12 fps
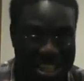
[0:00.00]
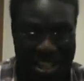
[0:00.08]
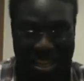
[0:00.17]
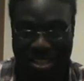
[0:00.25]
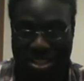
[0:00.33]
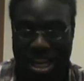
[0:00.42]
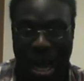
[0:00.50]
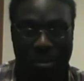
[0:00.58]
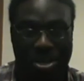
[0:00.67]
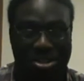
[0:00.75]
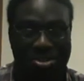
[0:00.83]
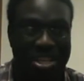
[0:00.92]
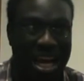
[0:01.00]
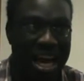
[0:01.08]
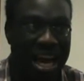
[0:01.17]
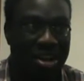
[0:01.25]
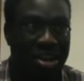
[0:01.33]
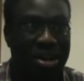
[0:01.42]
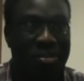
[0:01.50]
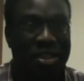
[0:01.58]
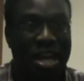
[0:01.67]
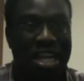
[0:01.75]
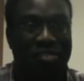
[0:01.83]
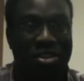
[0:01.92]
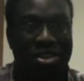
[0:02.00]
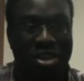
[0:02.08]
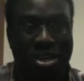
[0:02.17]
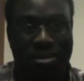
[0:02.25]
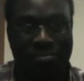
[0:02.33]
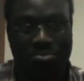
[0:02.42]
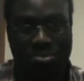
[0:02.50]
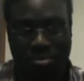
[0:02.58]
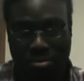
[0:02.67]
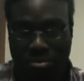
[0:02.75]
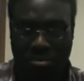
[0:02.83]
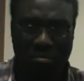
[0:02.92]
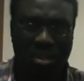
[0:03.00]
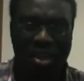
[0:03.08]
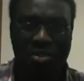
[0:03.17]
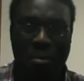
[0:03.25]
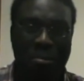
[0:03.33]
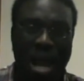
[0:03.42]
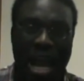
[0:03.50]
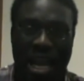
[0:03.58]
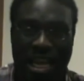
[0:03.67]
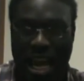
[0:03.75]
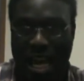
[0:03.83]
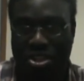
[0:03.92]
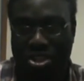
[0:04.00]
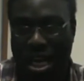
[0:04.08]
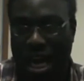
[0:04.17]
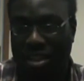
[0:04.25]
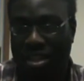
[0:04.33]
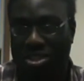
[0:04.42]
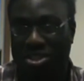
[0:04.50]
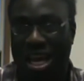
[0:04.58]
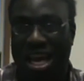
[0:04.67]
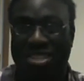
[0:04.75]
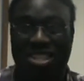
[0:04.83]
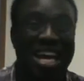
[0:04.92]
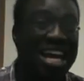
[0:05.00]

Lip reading: Jesus Yamato died, and even though the maid got shot in the chest,